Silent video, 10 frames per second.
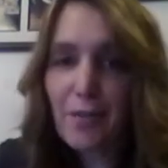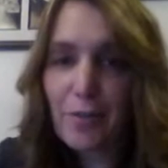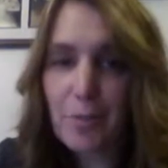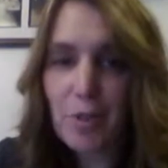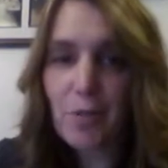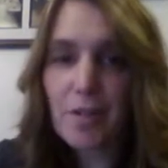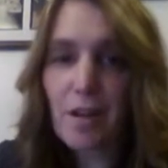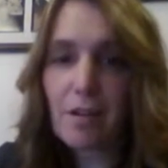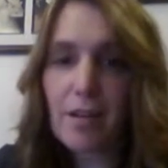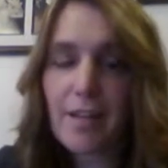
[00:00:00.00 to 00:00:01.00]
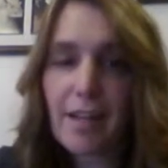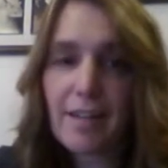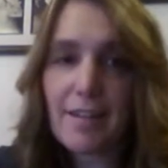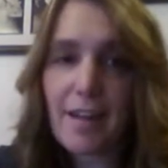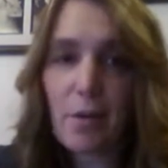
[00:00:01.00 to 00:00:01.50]
From show and tell, because like I
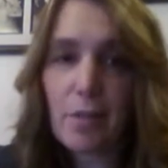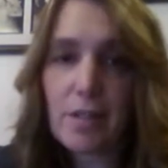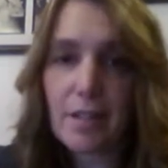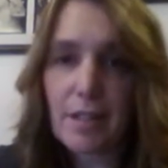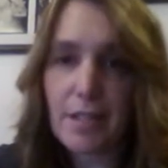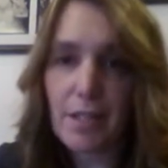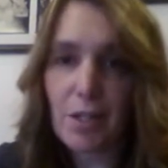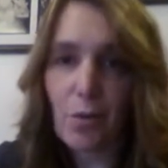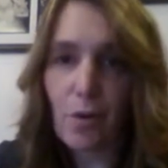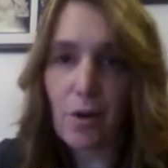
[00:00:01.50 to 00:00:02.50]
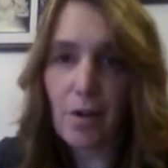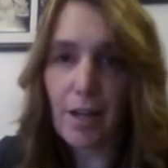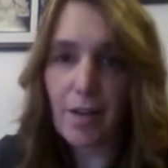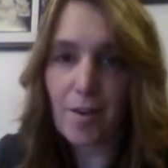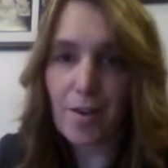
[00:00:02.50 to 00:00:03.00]
said, I will just continue on
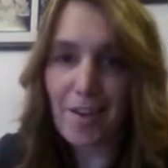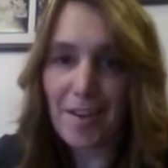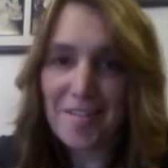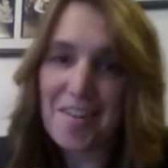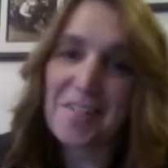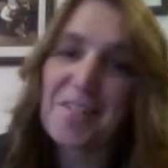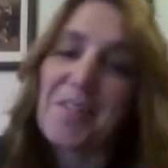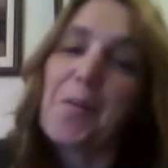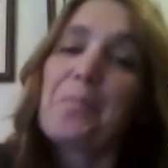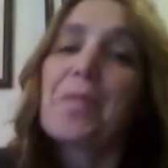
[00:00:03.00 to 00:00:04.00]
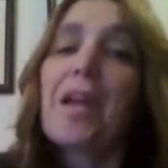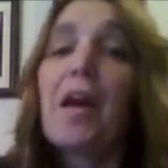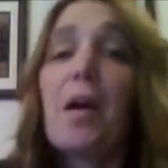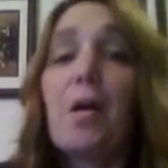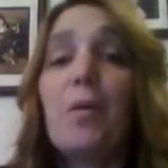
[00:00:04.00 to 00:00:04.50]
and on and on. So
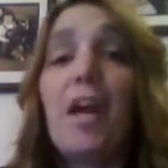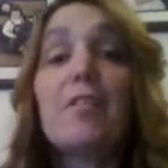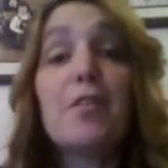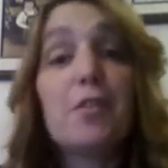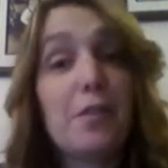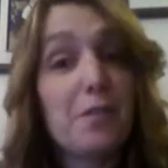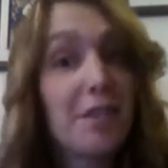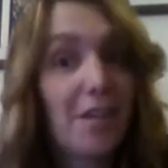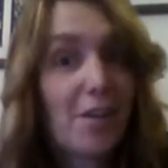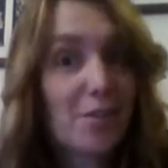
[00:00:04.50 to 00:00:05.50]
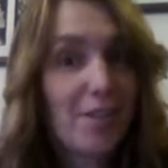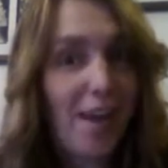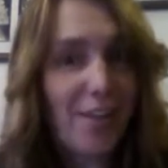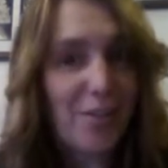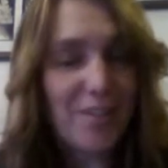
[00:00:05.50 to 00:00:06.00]
we have over 1,500
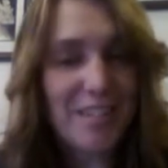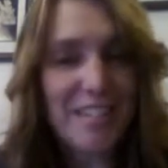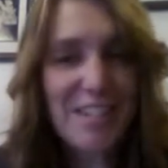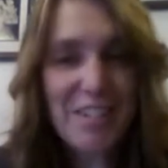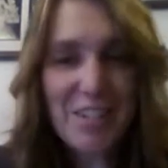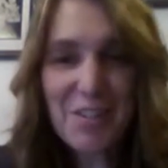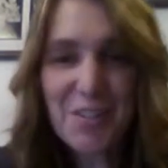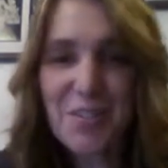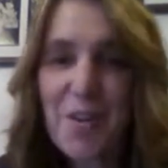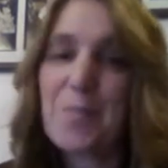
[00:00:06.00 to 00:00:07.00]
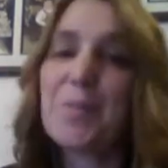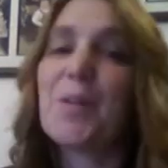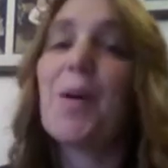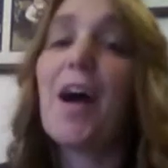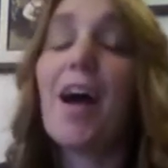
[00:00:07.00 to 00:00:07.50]
titles to choose from.
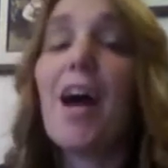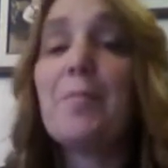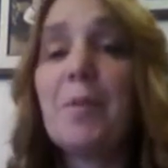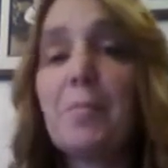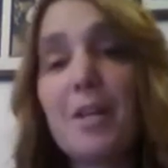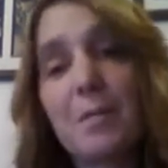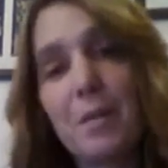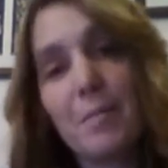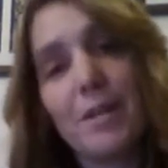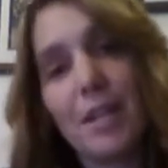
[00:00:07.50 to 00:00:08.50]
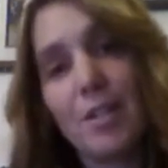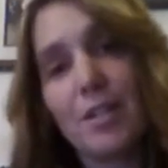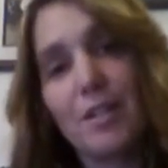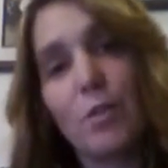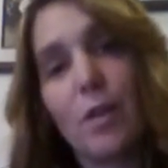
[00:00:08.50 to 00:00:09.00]
So I'm going to put up some
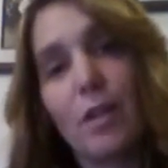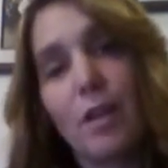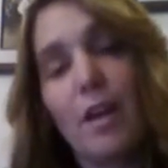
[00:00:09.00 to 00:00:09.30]
collections with